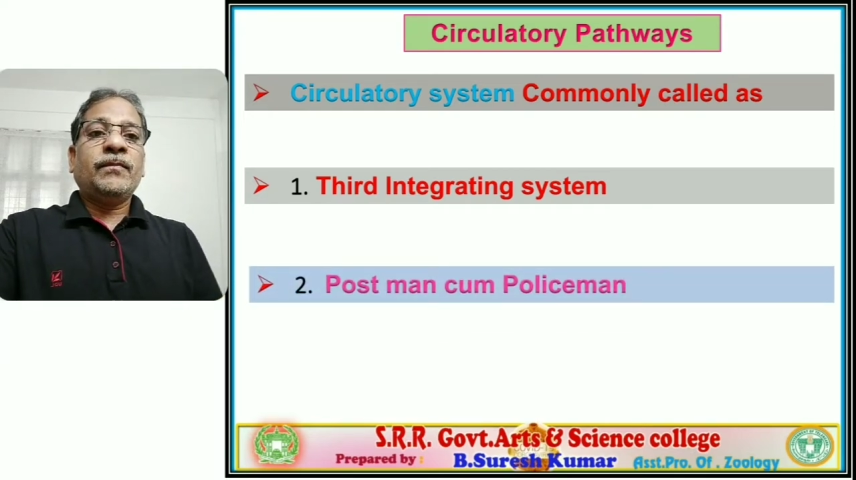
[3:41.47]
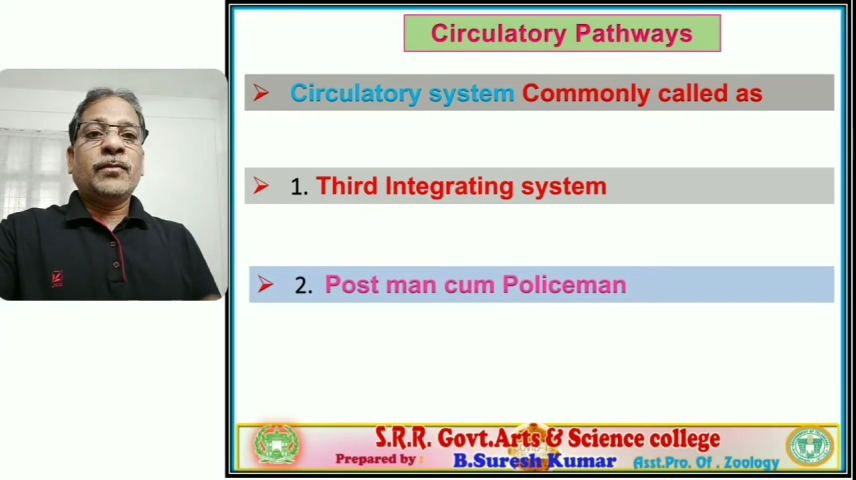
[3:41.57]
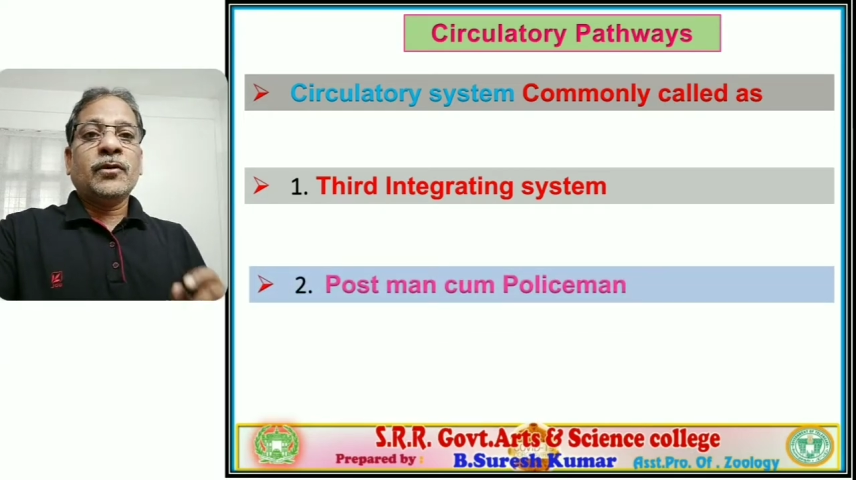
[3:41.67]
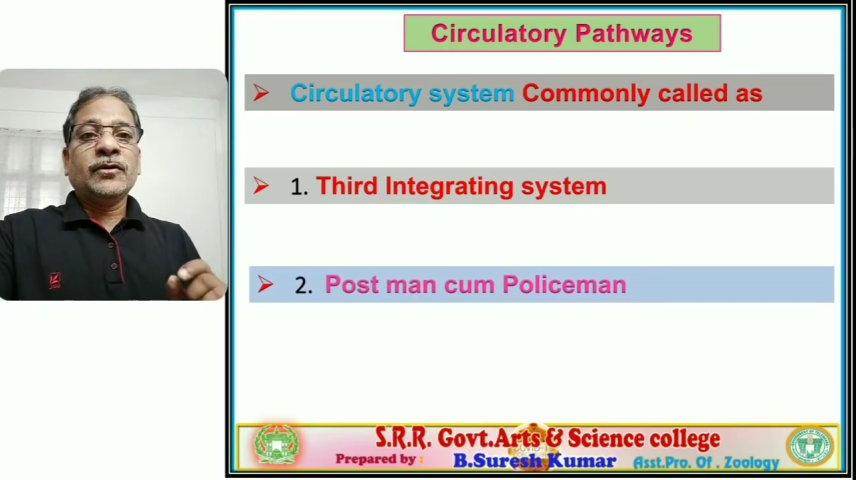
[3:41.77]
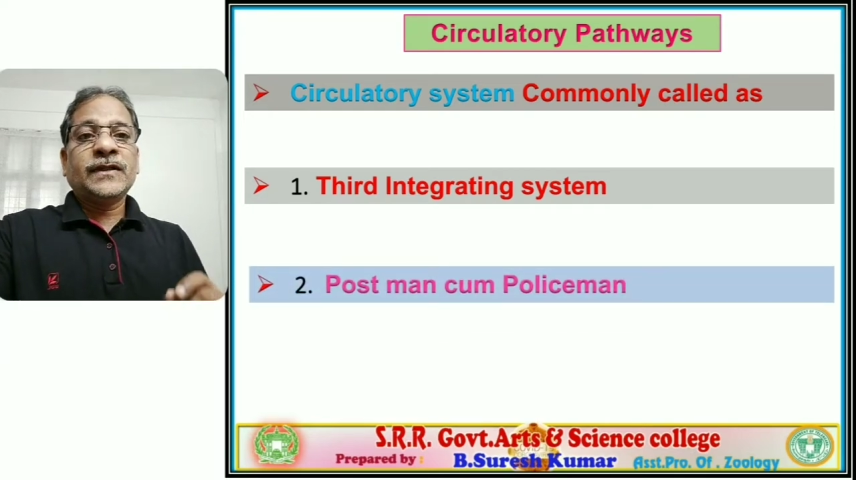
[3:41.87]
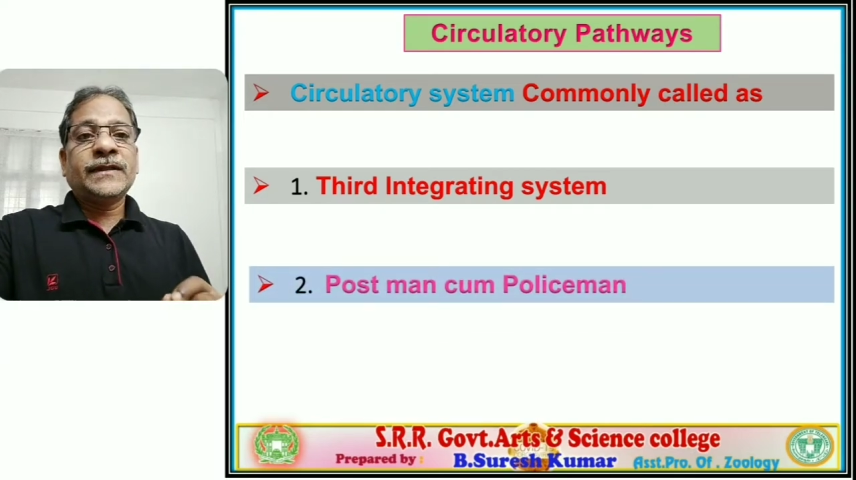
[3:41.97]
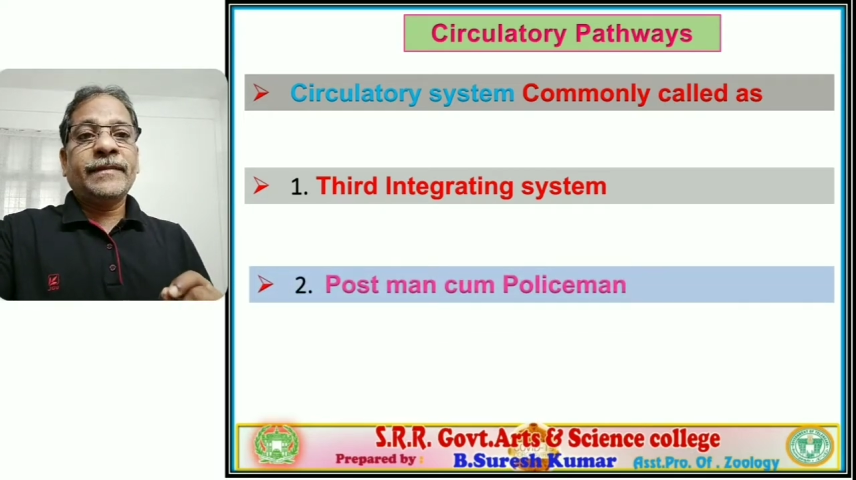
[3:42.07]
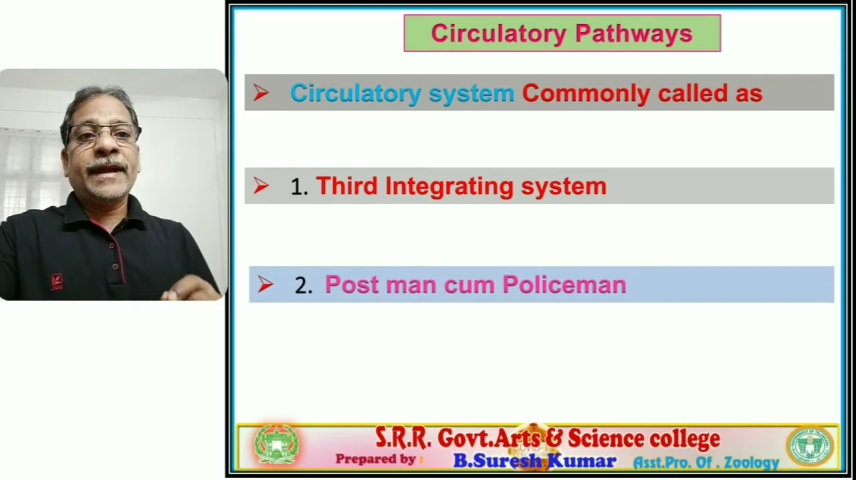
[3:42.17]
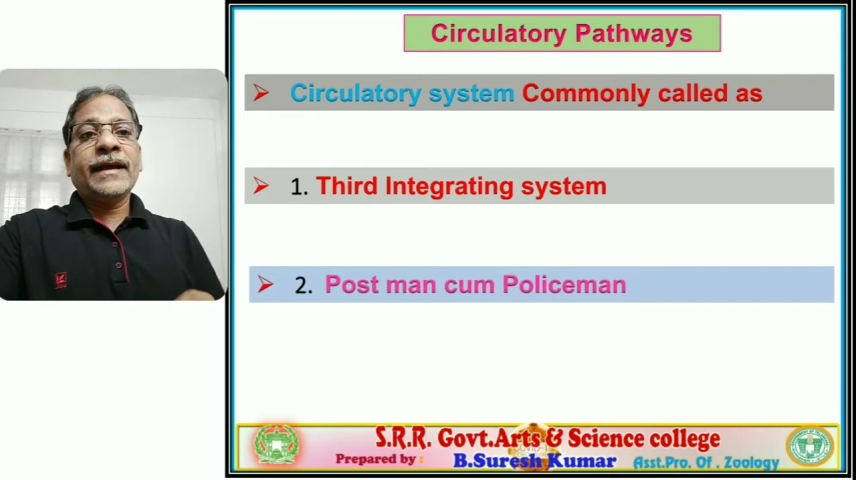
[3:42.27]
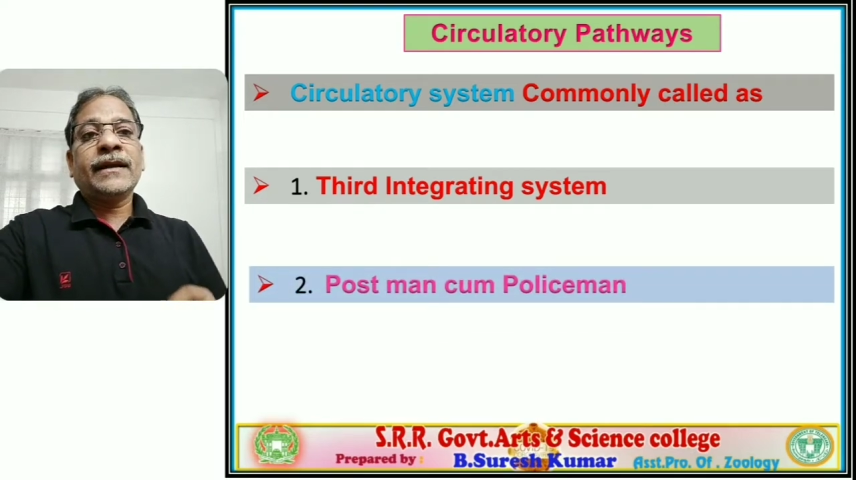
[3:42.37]

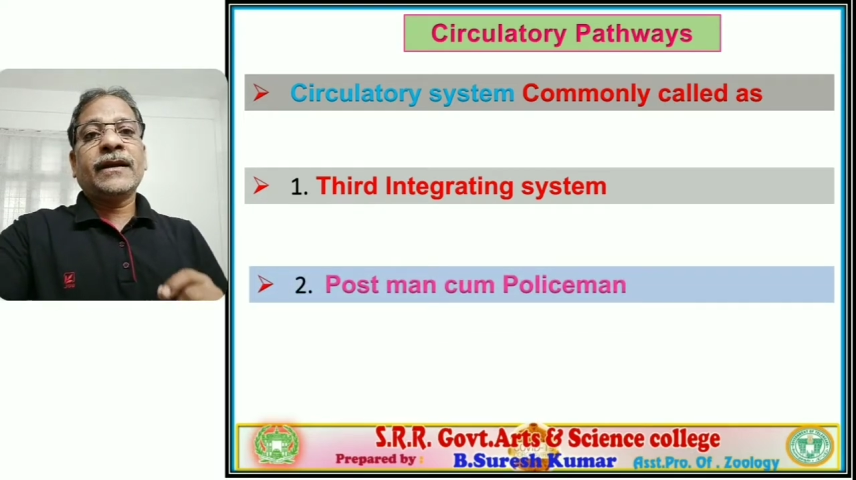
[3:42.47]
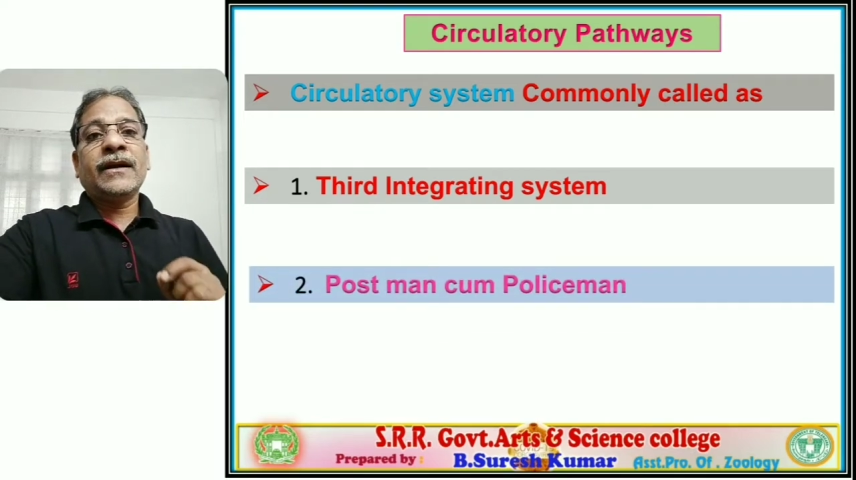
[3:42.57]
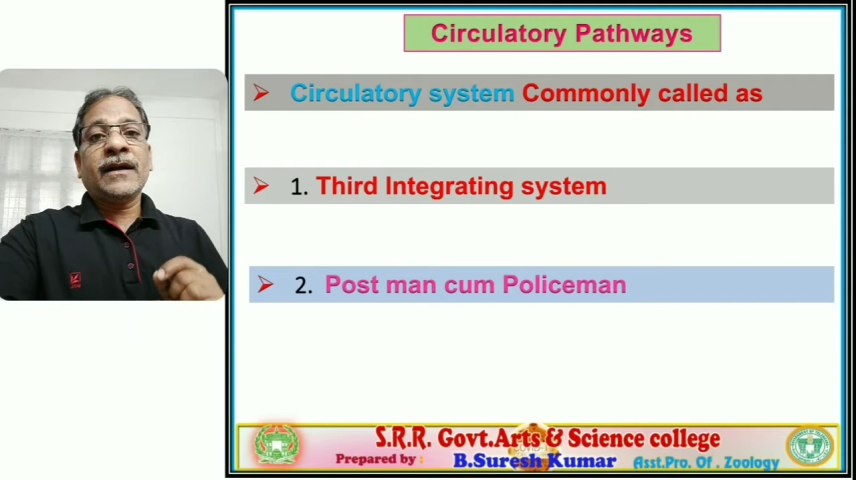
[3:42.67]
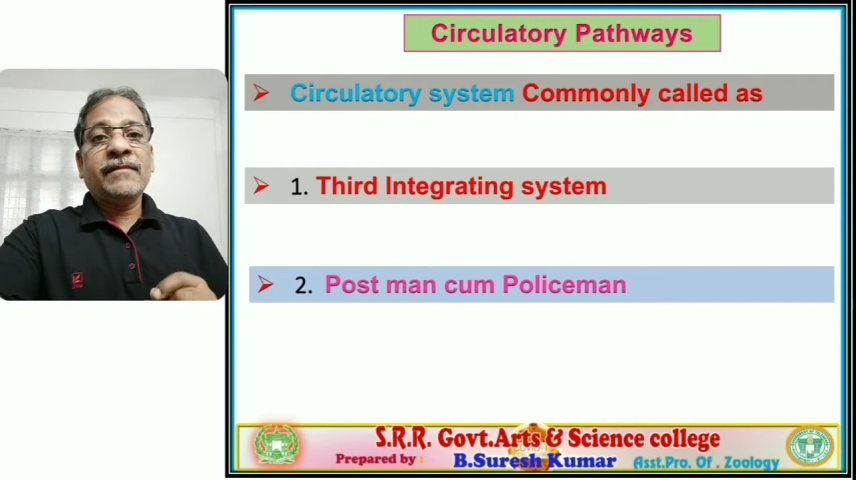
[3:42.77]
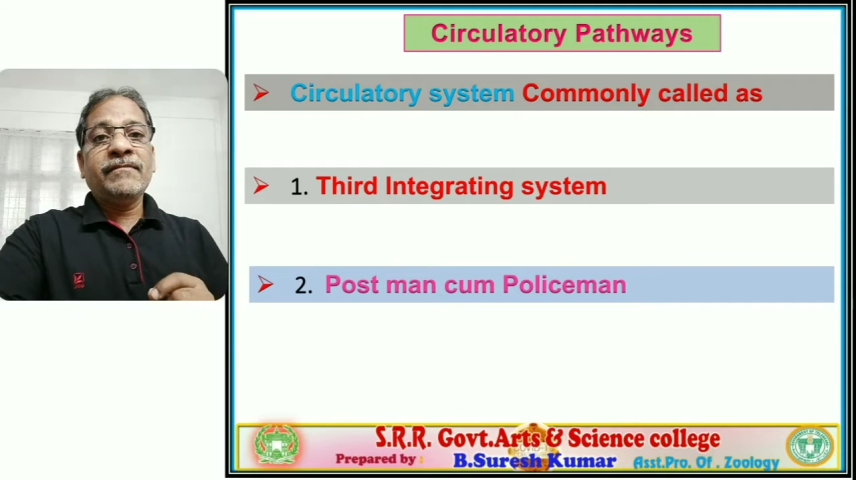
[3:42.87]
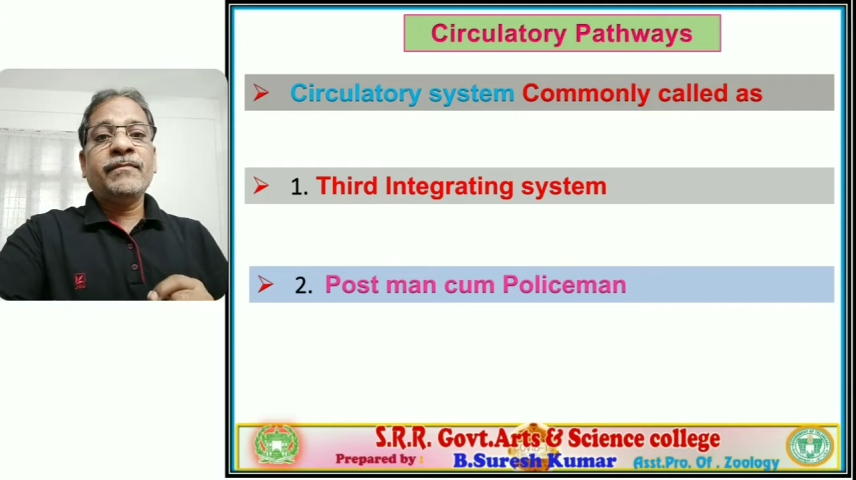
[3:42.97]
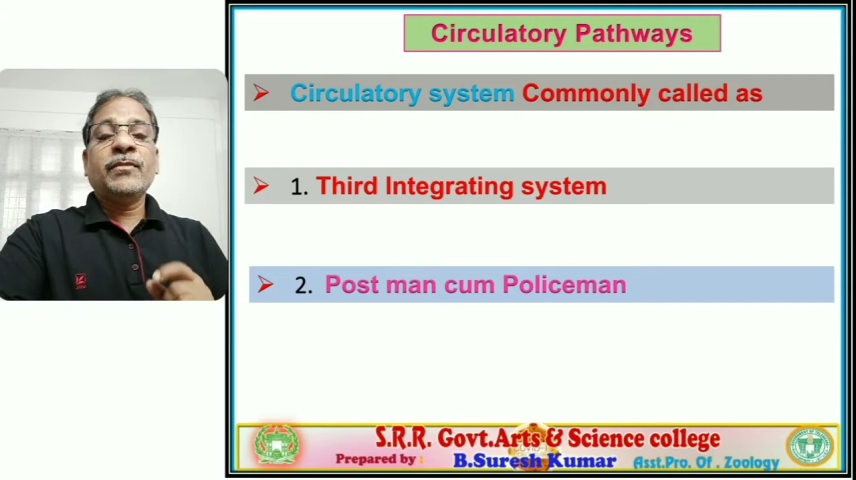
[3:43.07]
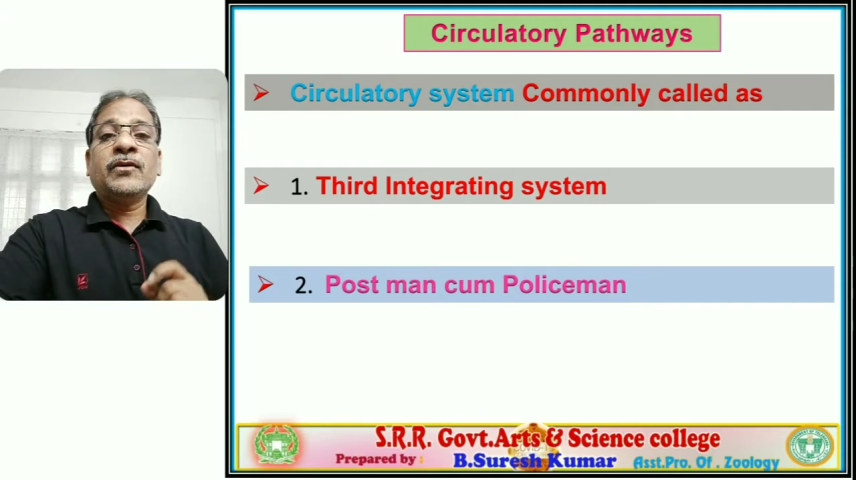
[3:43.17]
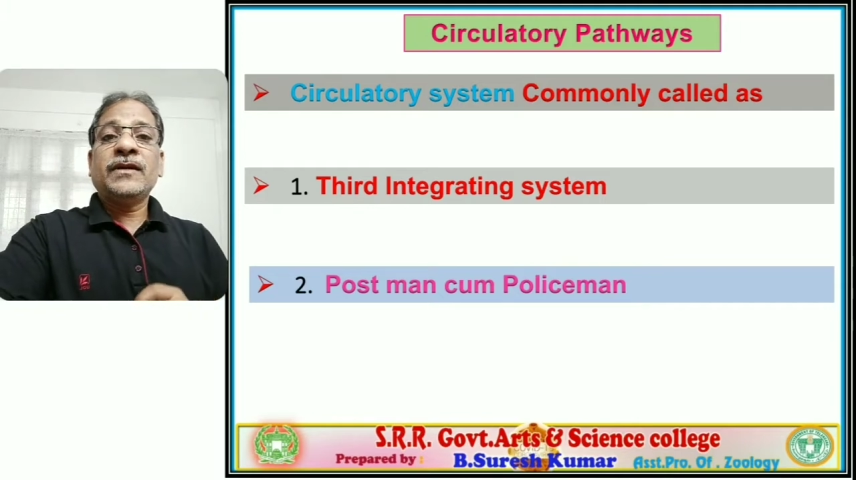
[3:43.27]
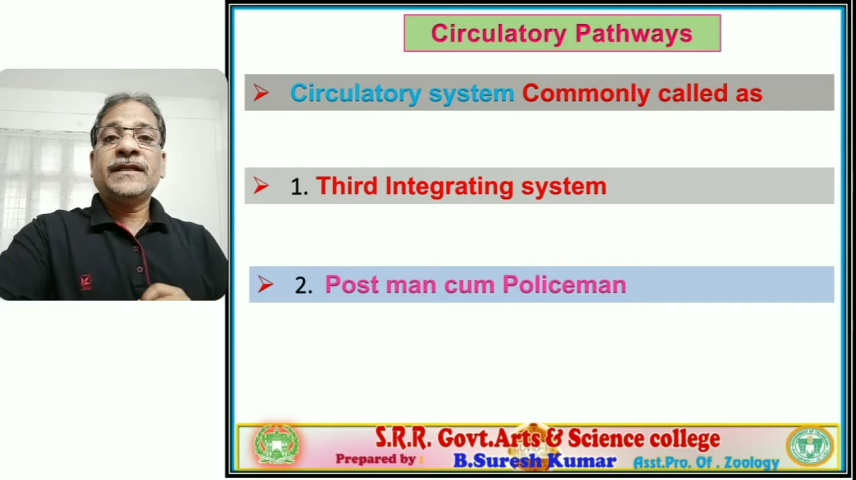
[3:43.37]
postman come
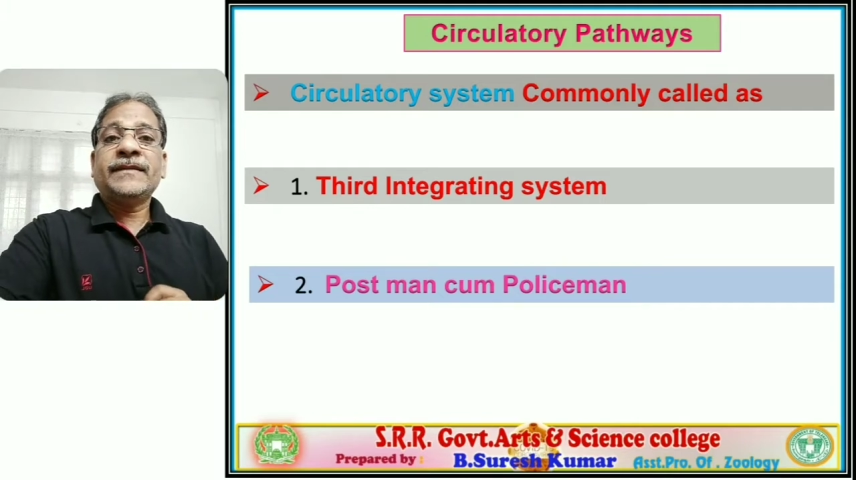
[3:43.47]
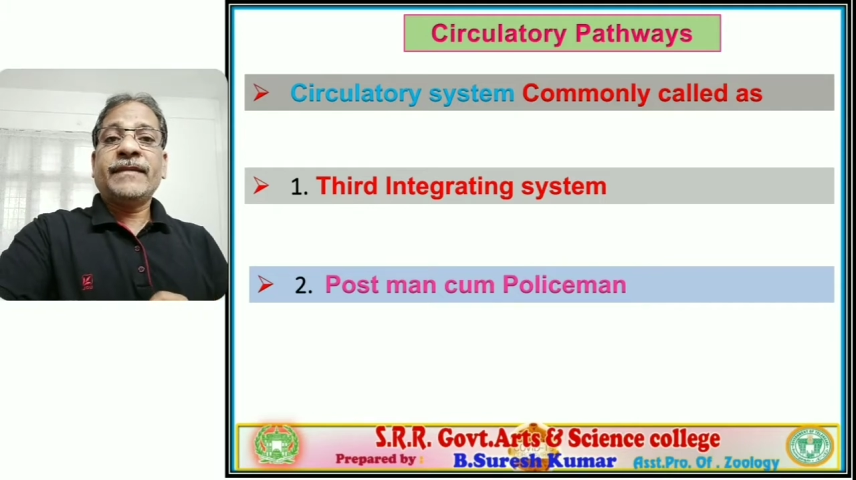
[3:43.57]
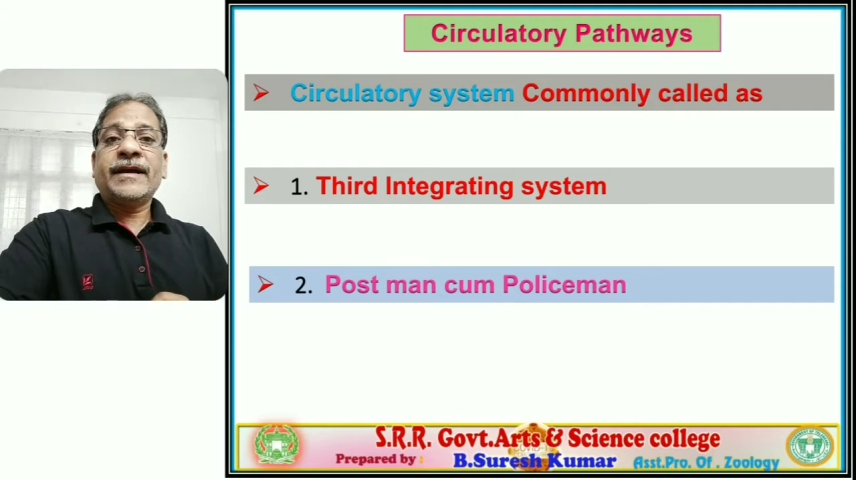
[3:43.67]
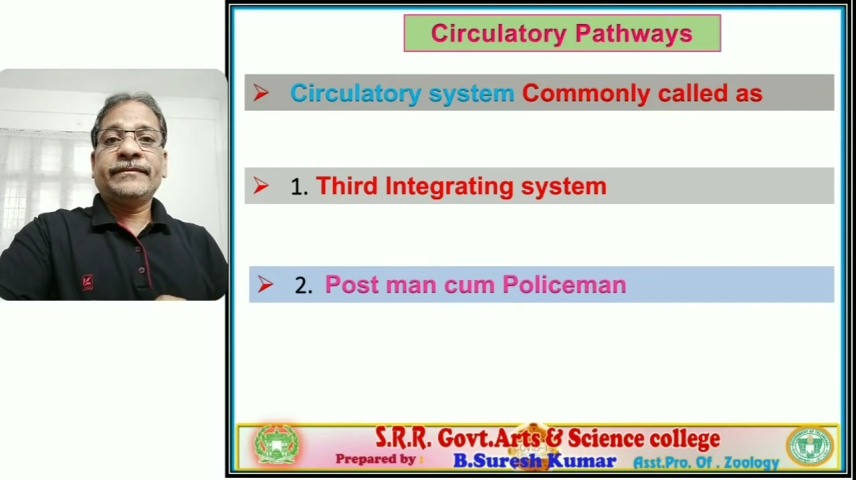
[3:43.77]
policeman.